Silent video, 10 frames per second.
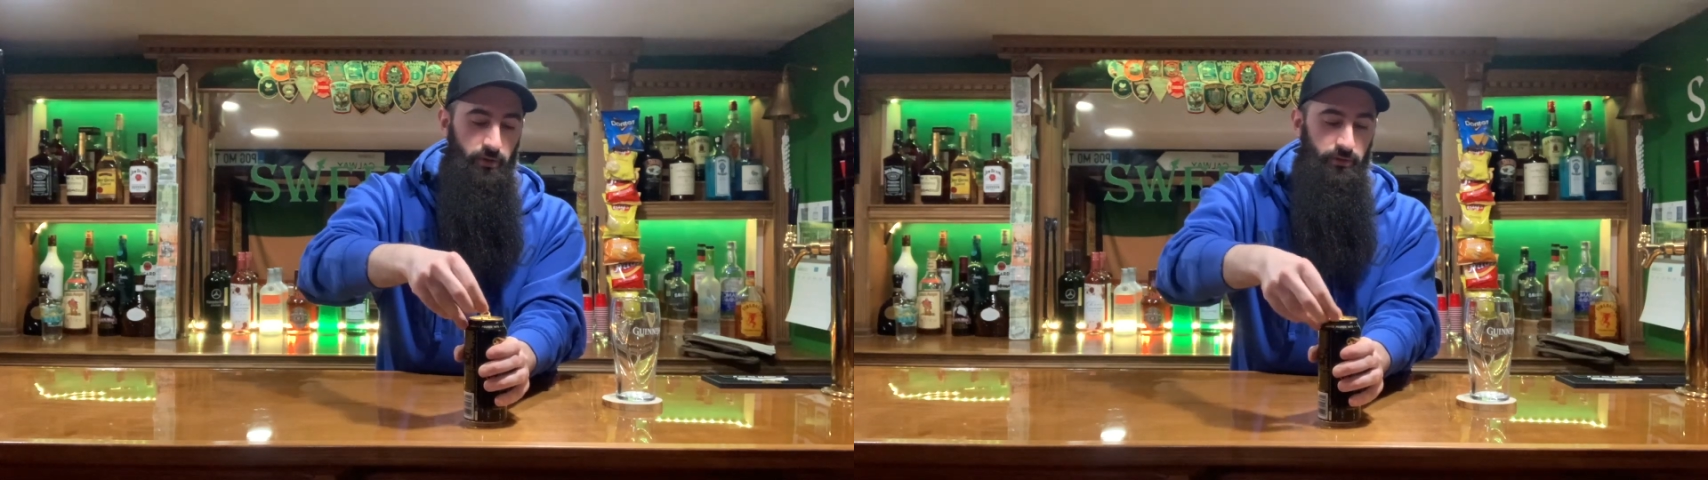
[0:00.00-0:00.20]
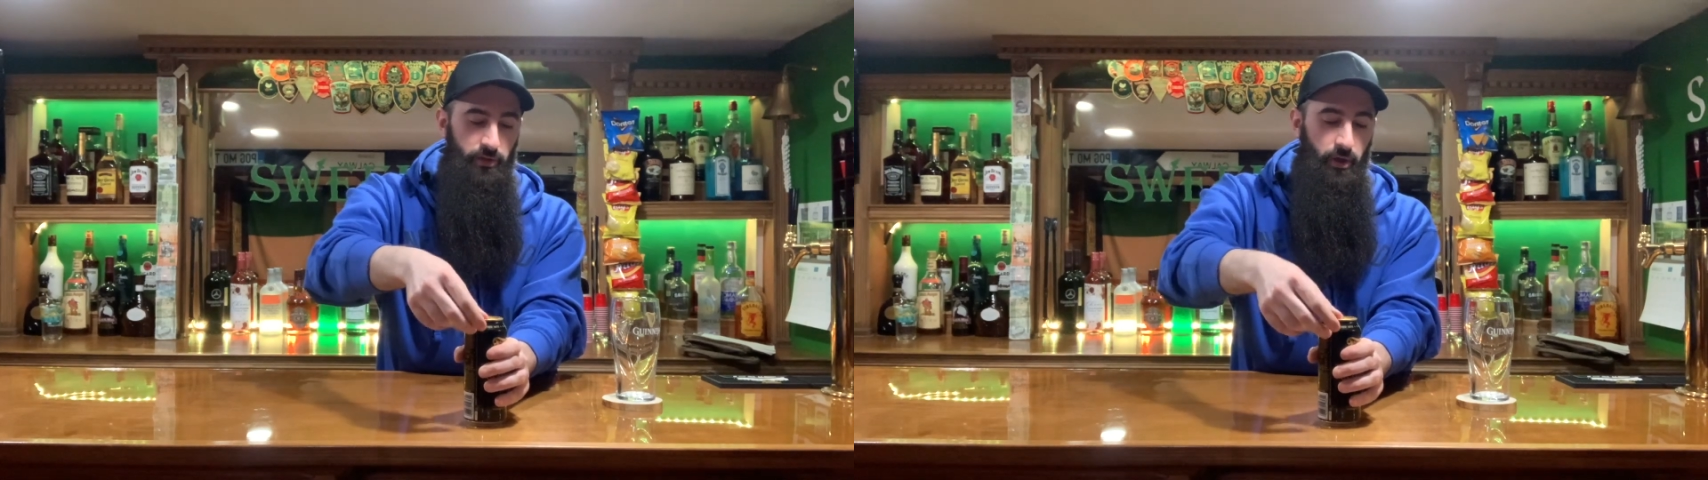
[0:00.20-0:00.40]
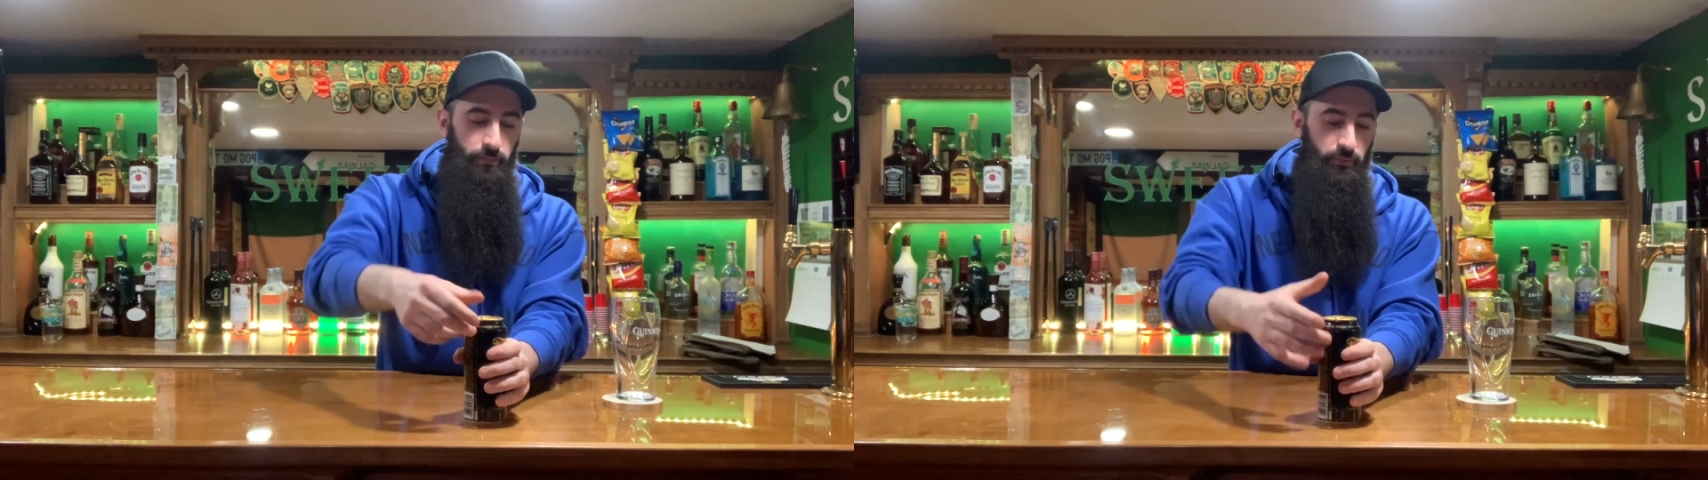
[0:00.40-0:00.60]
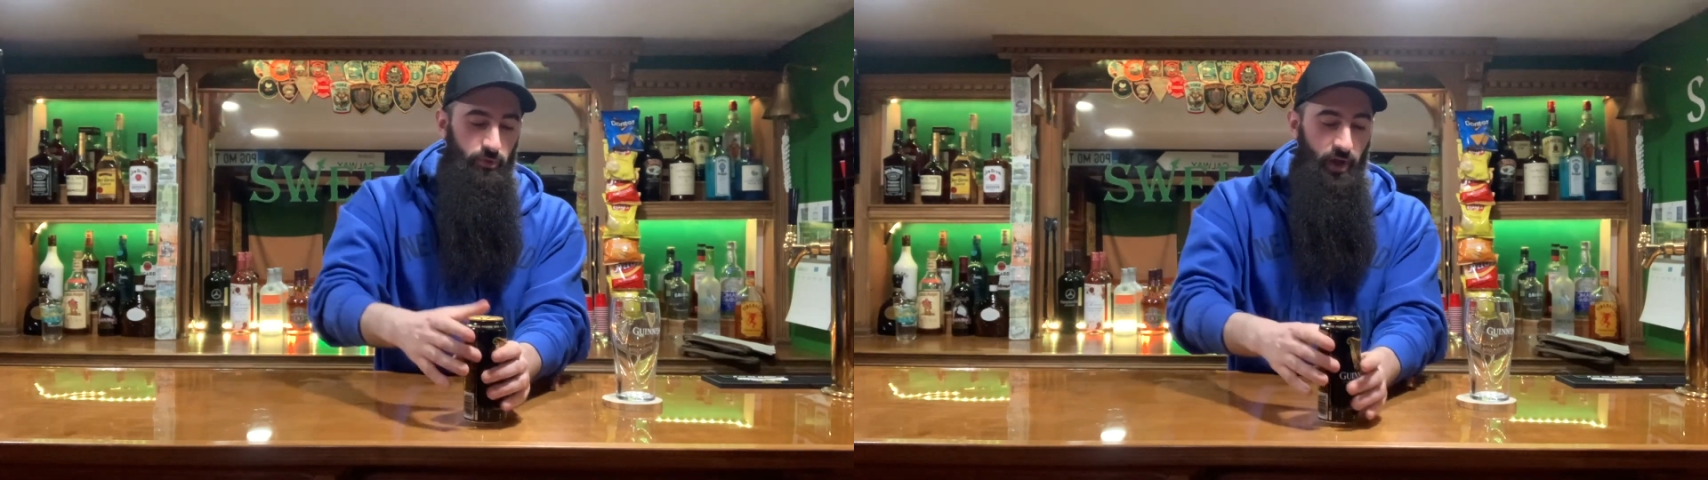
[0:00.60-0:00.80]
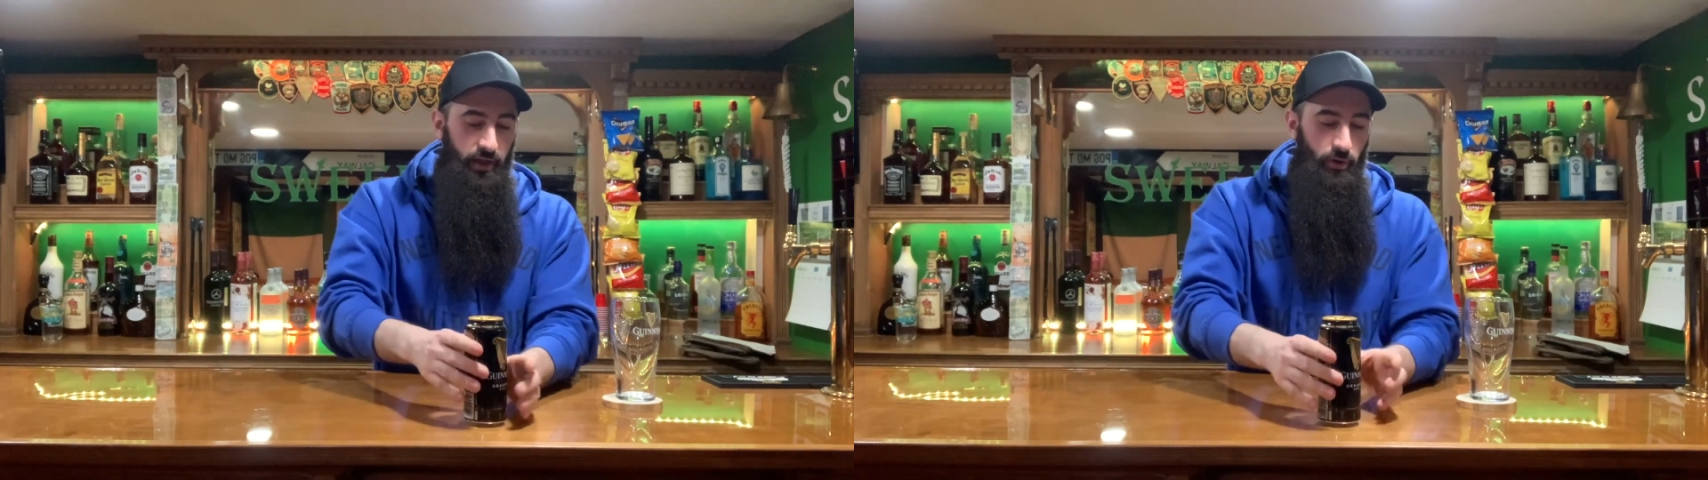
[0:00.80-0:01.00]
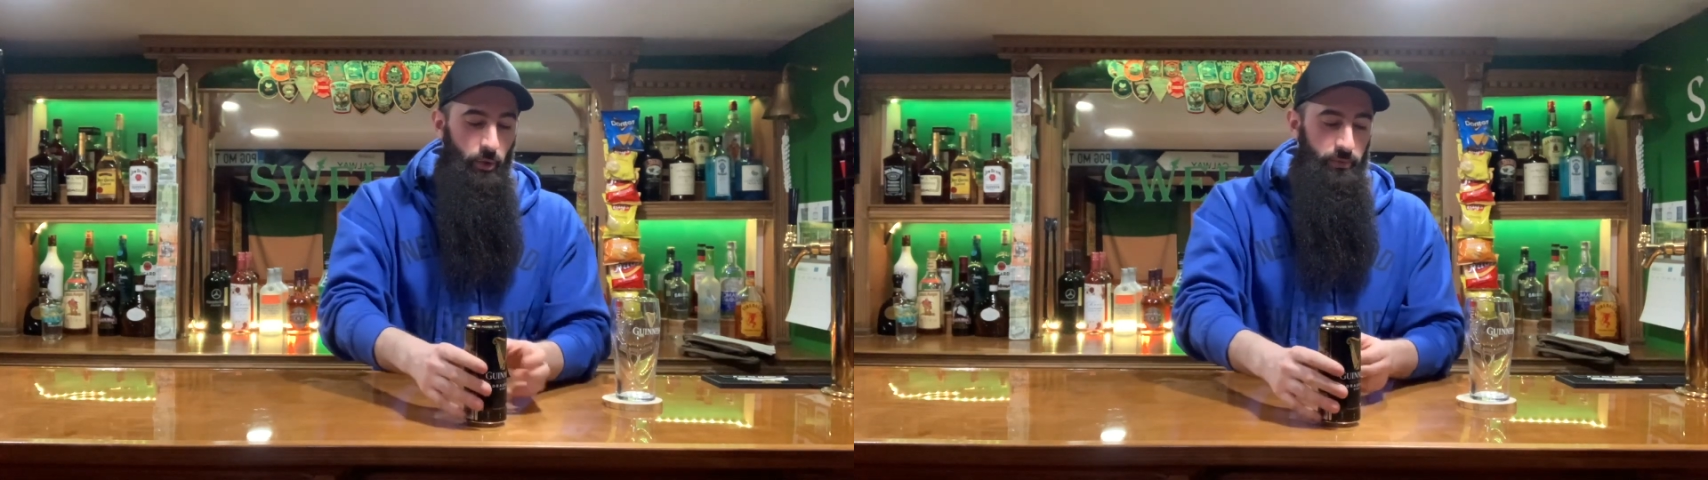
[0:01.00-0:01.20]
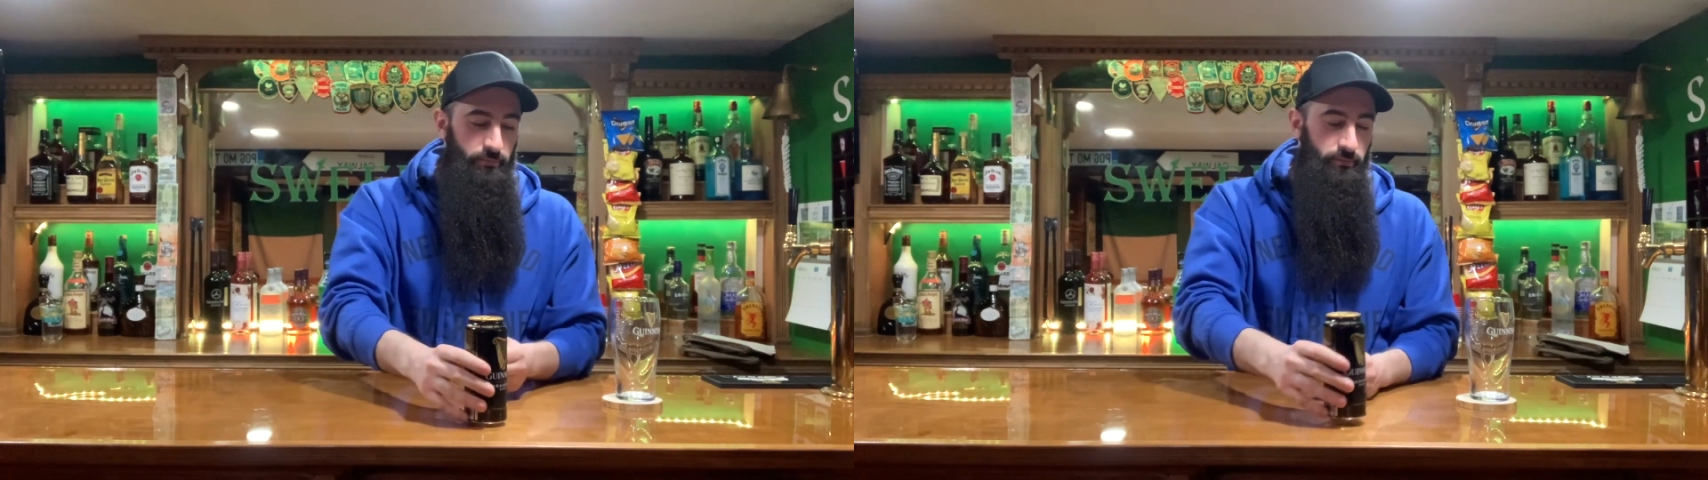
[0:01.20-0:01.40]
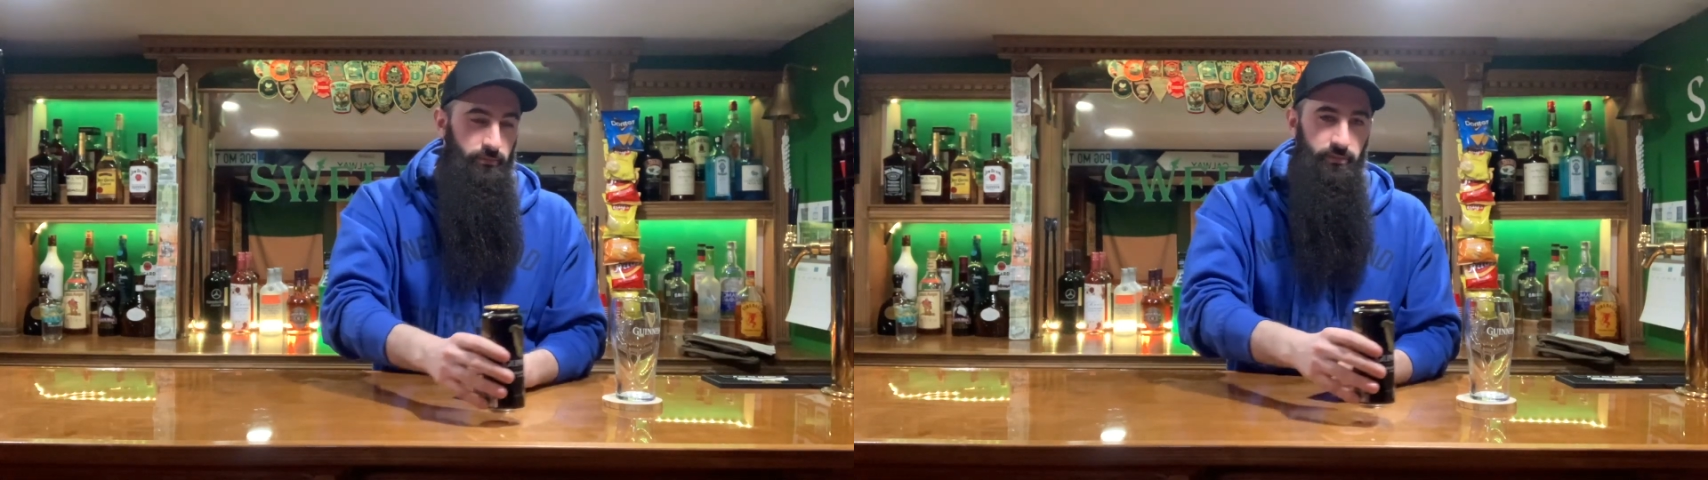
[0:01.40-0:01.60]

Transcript: So, crack it open,